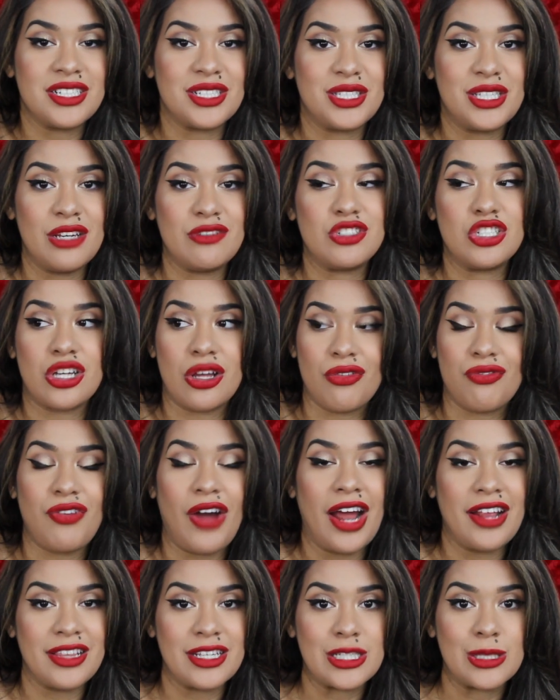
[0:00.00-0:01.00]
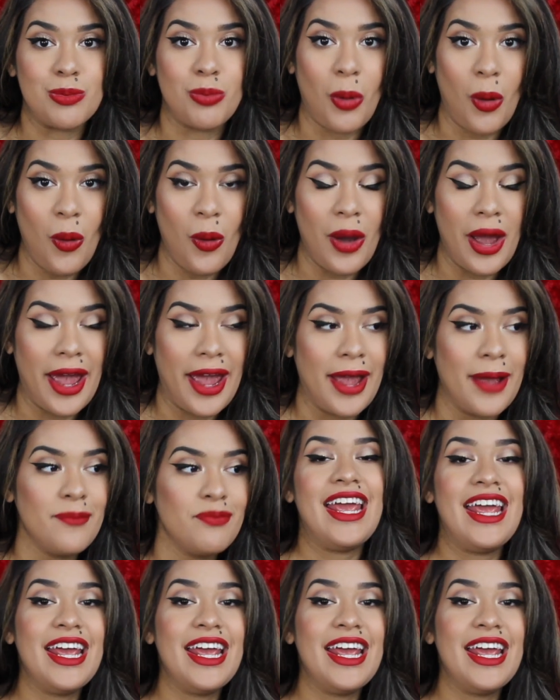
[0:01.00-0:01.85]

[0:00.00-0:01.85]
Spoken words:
to see if she could find this boy.